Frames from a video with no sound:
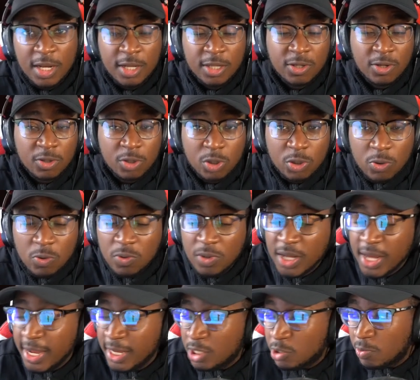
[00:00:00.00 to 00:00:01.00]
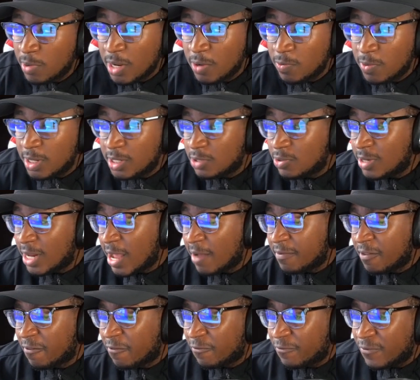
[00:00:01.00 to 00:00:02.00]
So 2K21 is gonna
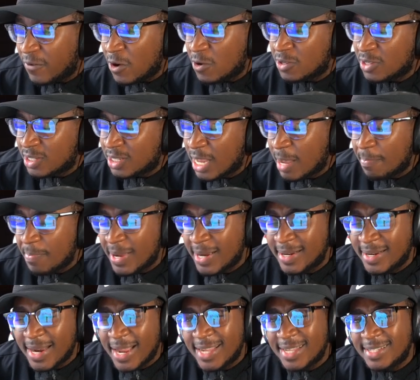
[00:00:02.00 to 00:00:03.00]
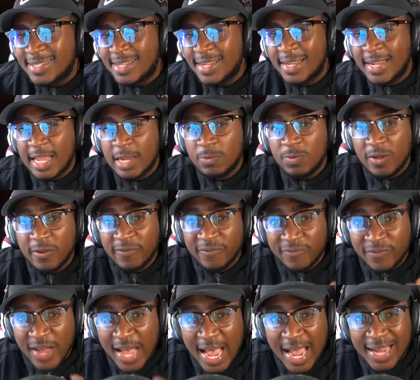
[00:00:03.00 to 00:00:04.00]
have the first step in next gen, and we
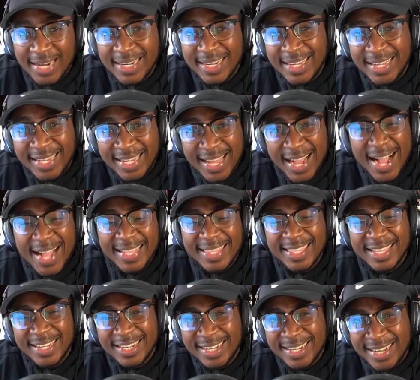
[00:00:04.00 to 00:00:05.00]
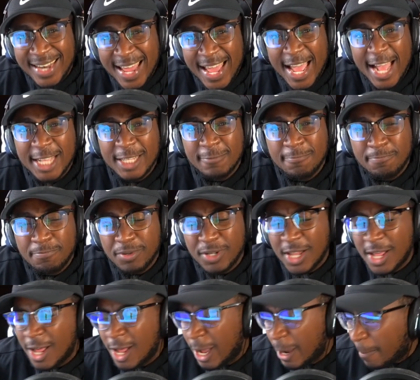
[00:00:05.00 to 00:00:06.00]
finally got the last
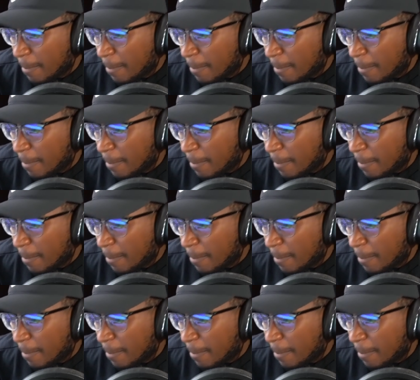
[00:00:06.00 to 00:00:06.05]
blog